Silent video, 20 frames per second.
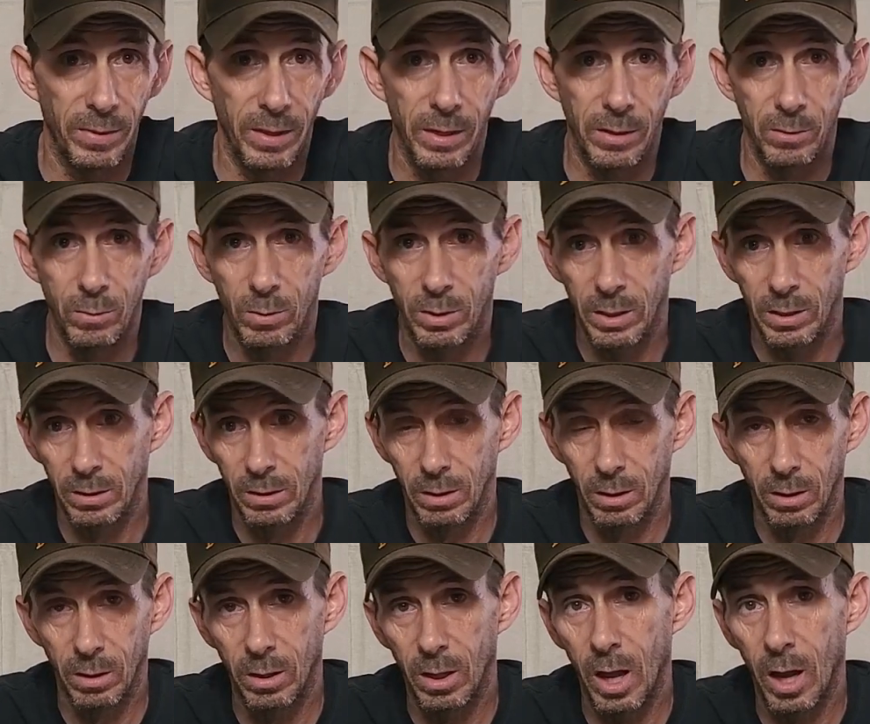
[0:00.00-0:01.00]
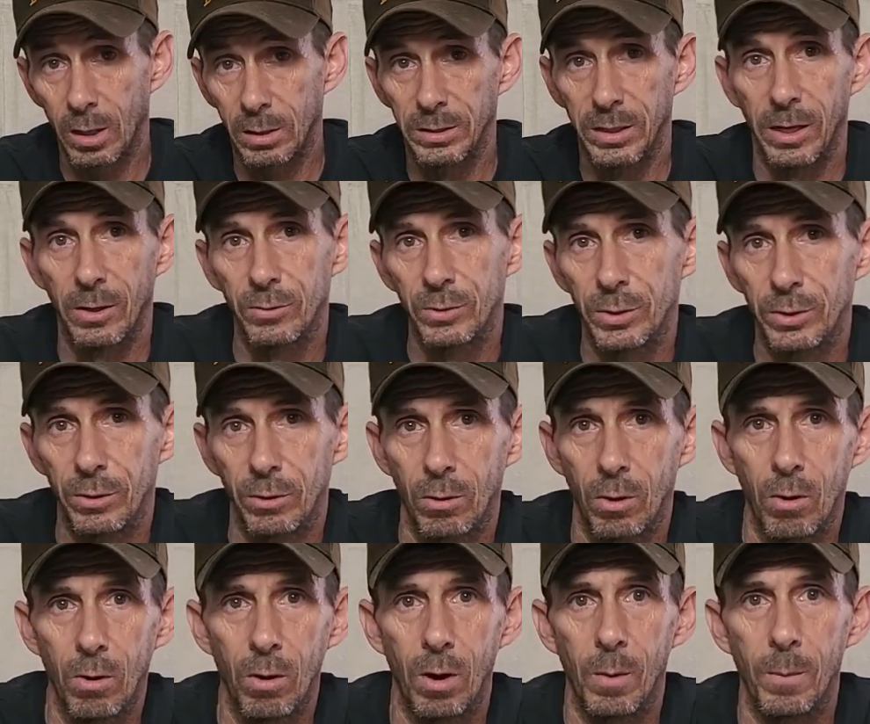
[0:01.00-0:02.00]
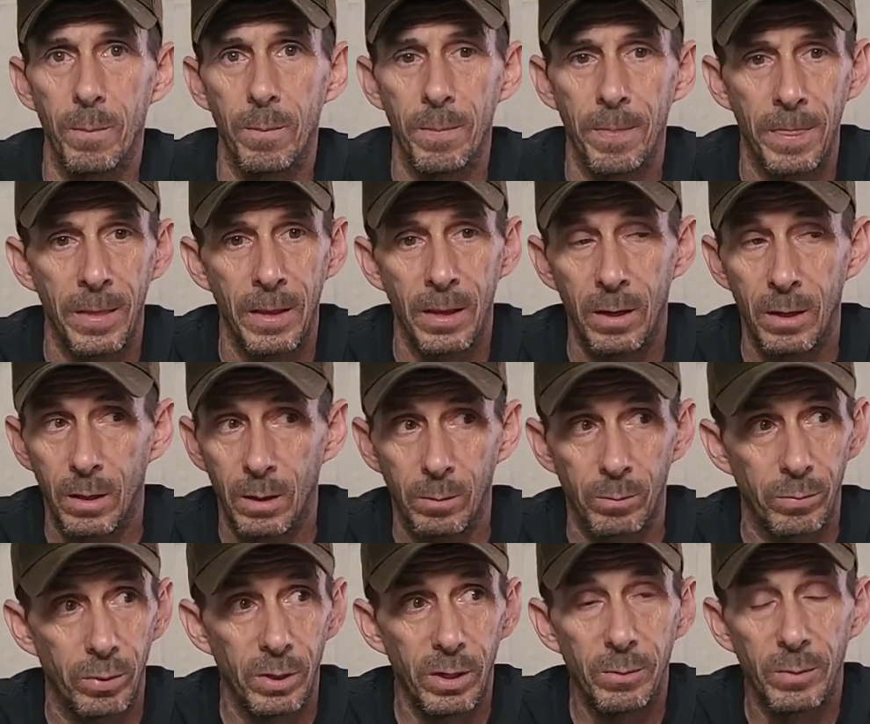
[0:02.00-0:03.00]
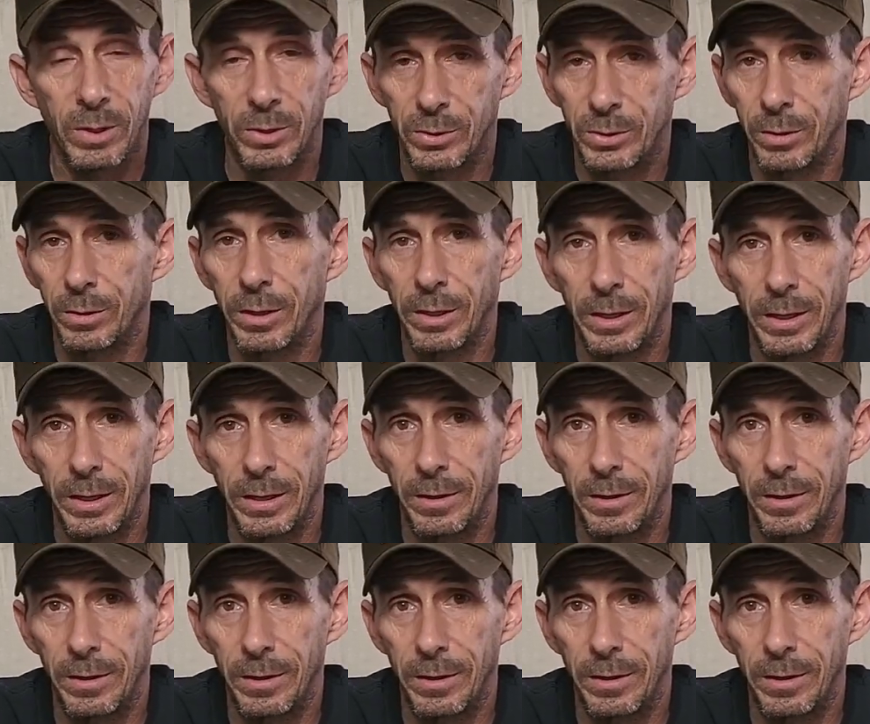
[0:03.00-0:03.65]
that you can lock down to your arm, pretty much it's going